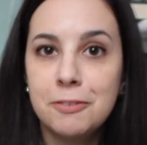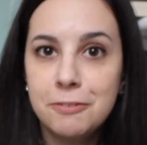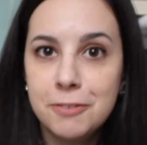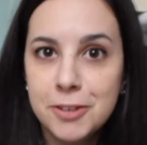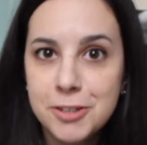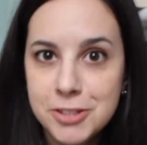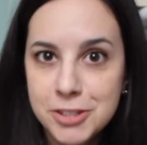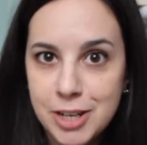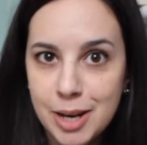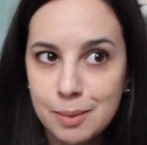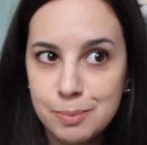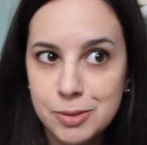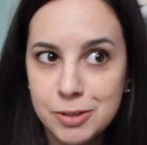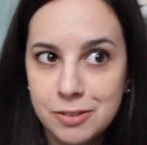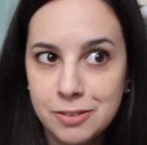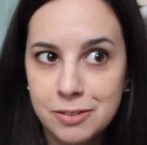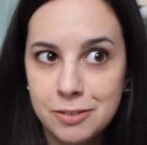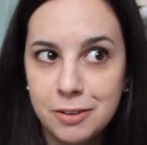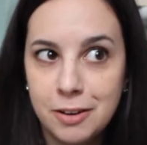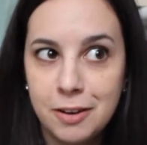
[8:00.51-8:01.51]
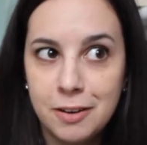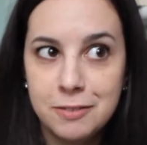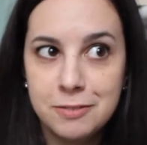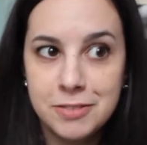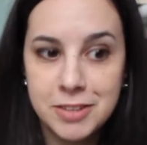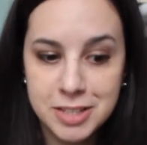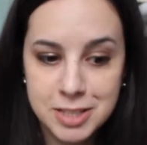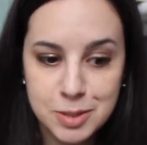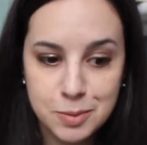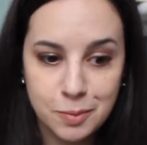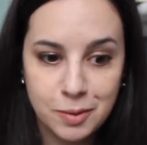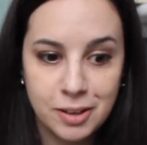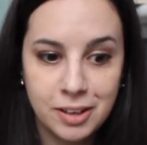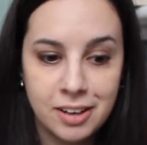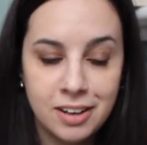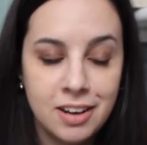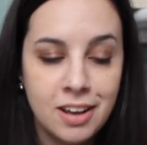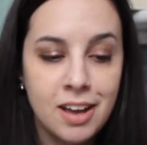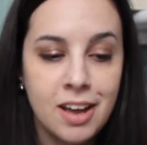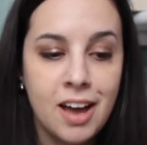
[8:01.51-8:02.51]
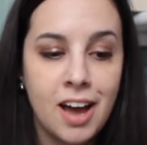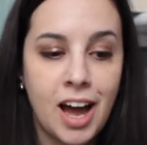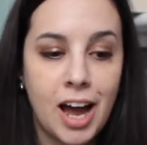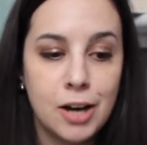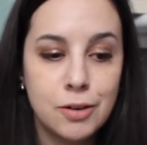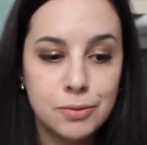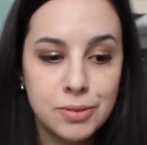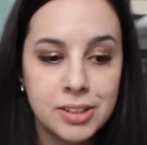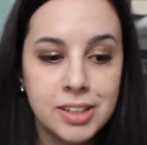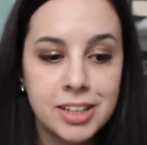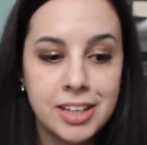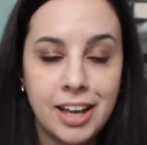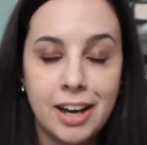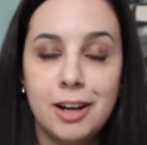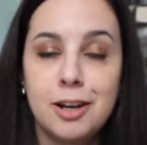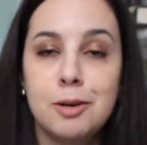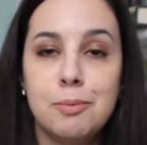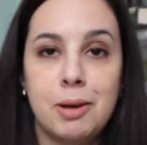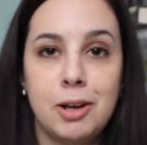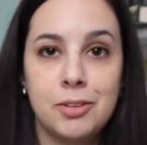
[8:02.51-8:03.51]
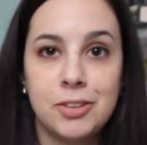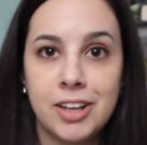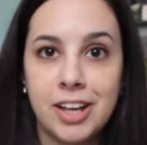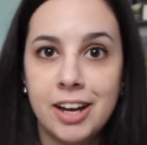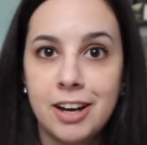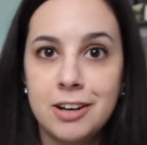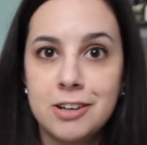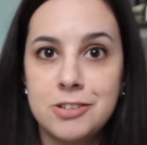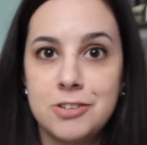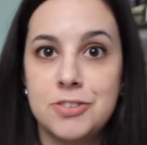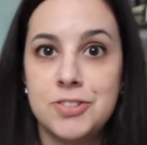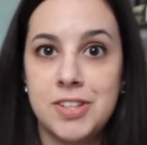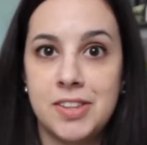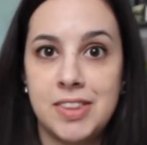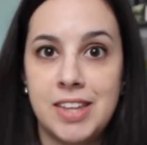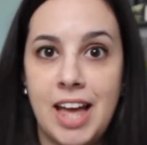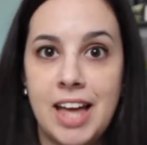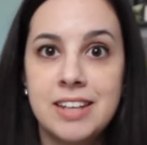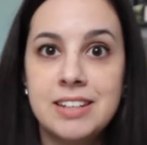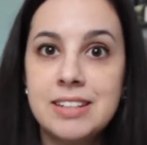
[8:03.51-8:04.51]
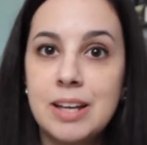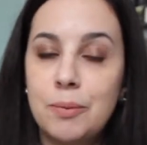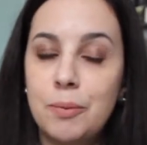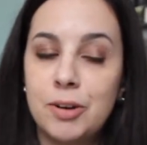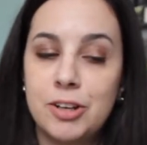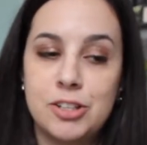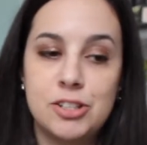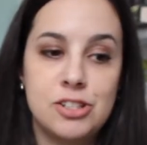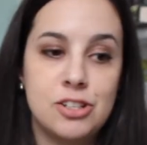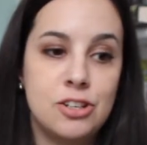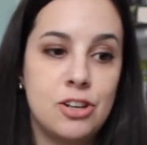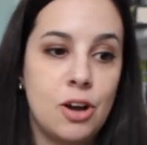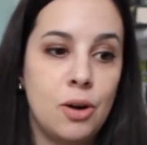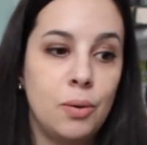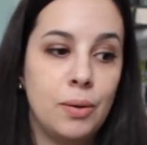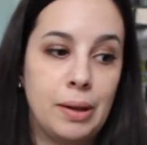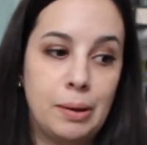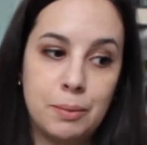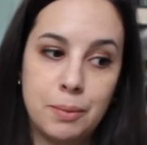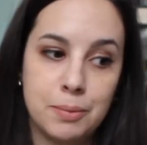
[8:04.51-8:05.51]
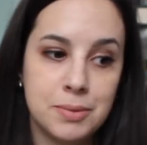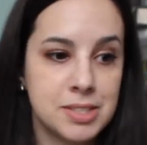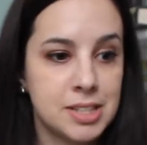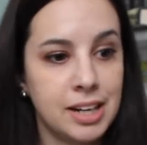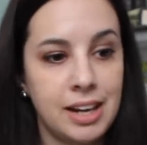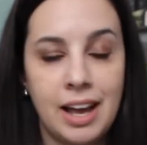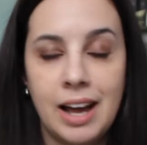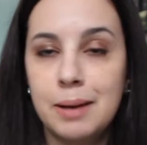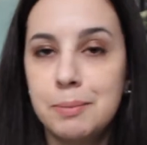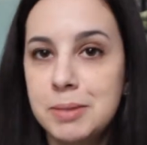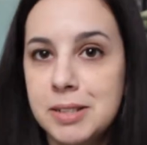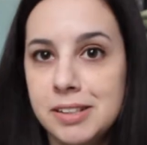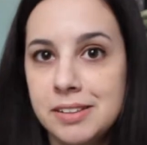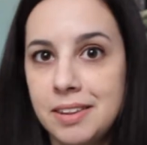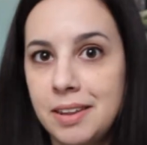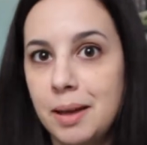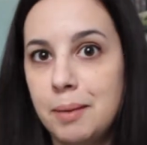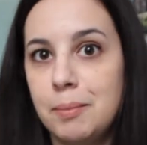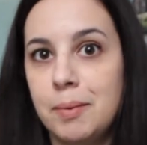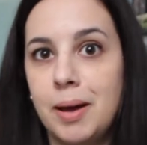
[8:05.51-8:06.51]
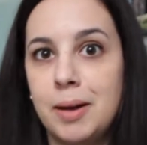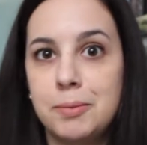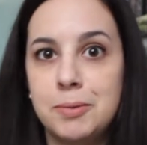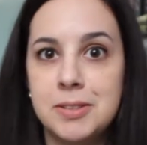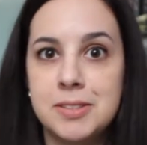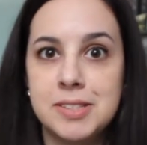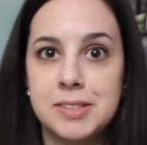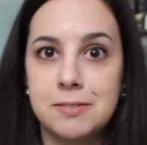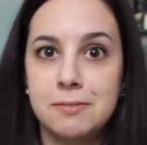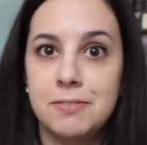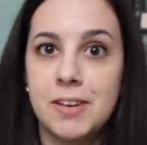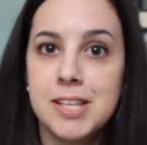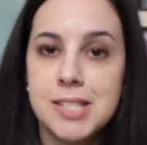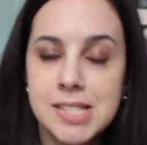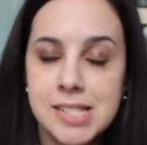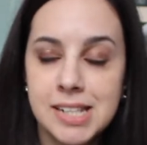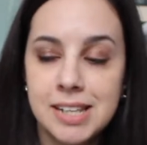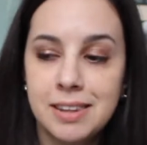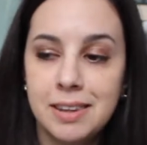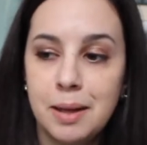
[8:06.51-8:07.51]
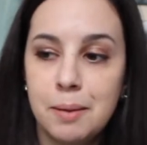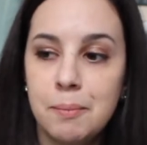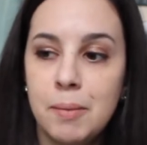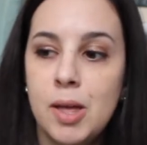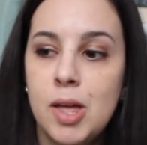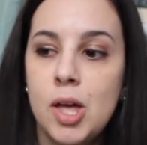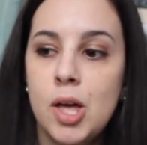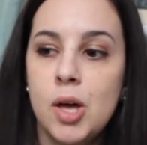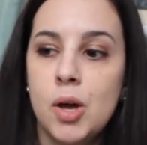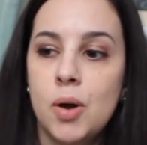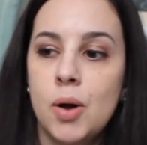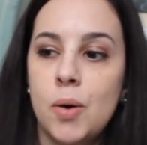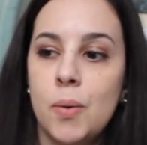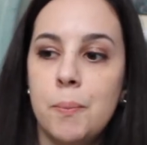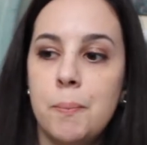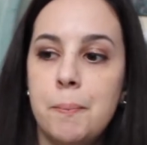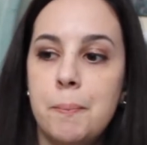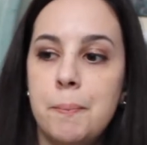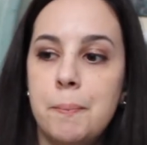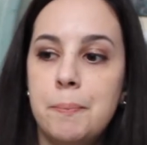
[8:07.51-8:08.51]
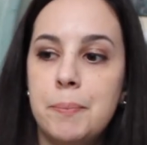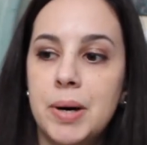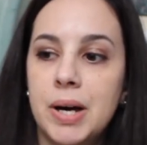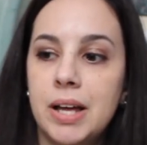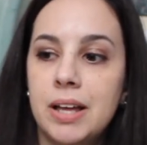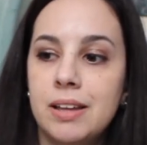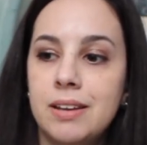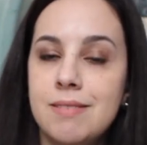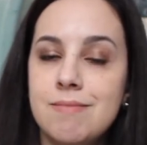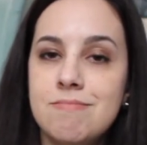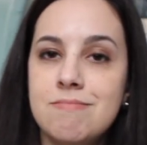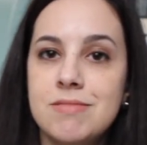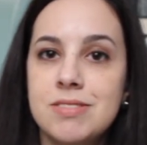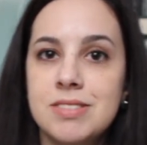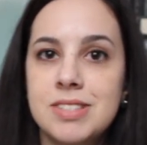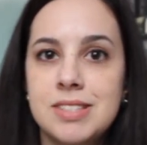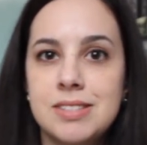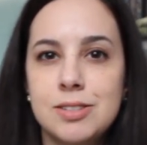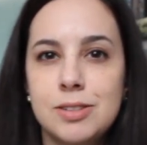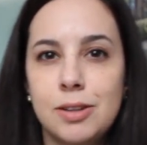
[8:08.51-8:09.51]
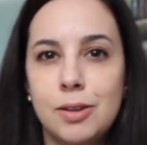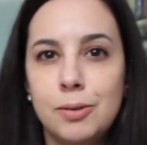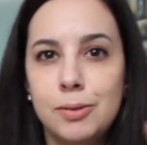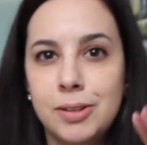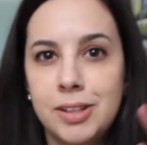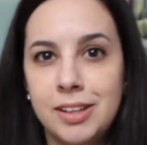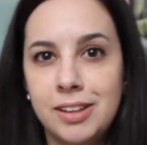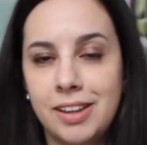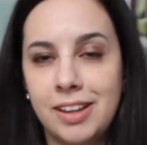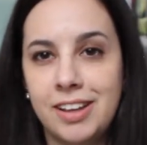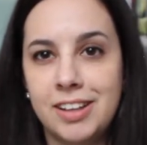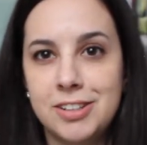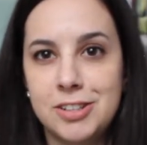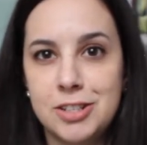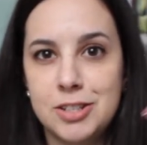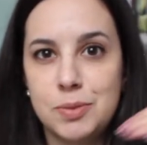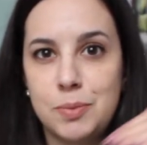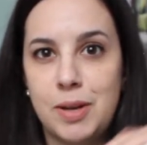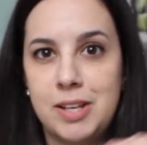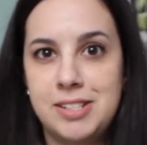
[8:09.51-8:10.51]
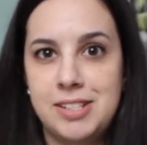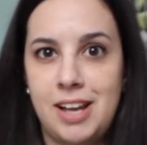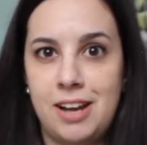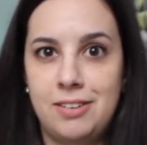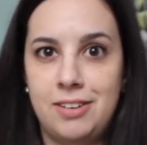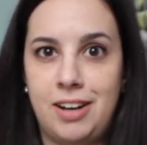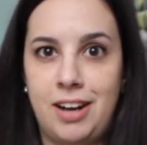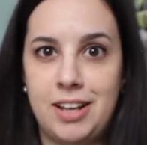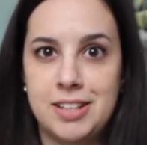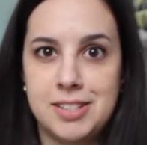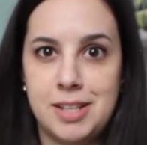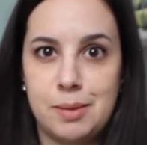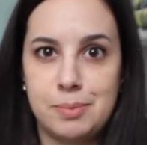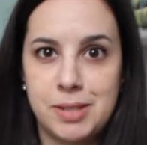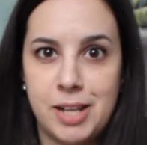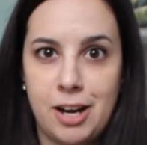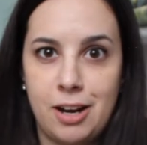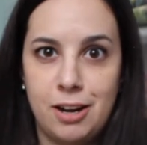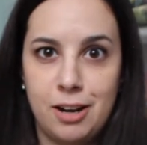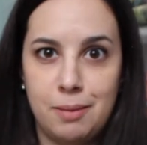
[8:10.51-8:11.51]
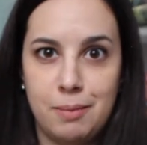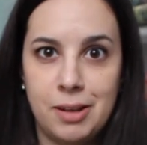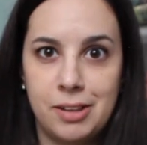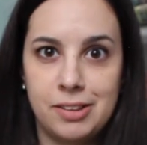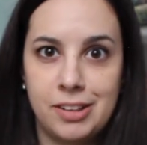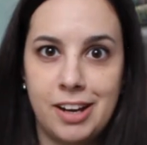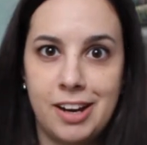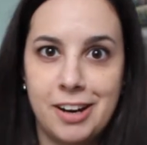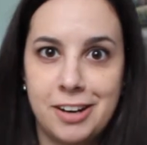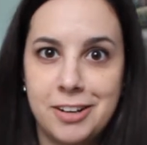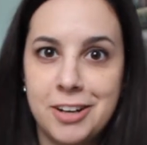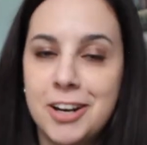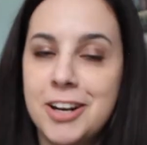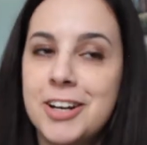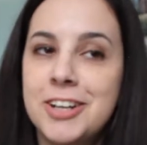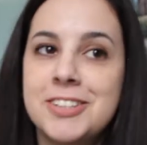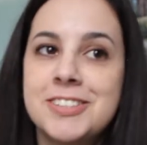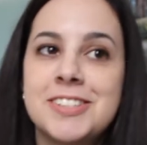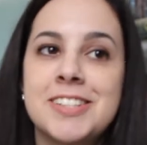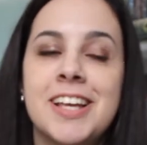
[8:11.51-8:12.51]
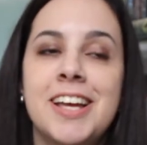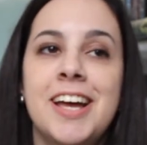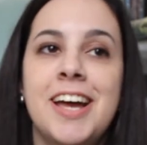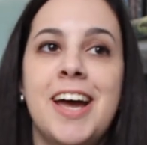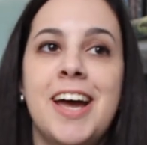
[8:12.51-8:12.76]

first chapter of this one, I really cared about the characters. At the end, I wanted to know like what was going to happen to them. I was invested in them, but slowly like it just went down and I stopped caring about the characters.